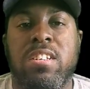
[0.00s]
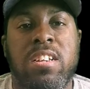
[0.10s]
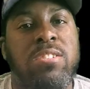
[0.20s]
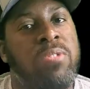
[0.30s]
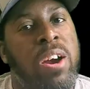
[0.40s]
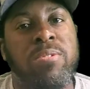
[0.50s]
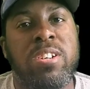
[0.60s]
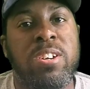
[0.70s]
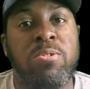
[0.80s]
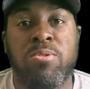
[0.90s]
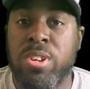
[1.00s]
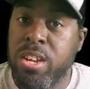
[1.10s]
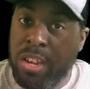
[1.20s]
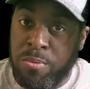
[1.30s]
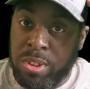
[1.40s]
And you already know,
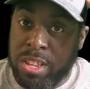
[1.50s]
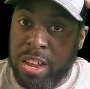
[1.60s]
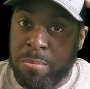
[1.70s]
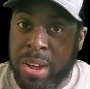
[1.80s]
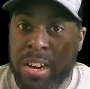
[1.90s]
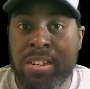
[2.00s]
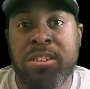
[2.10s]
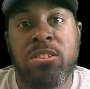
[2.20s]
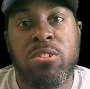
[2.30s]
if we think about it,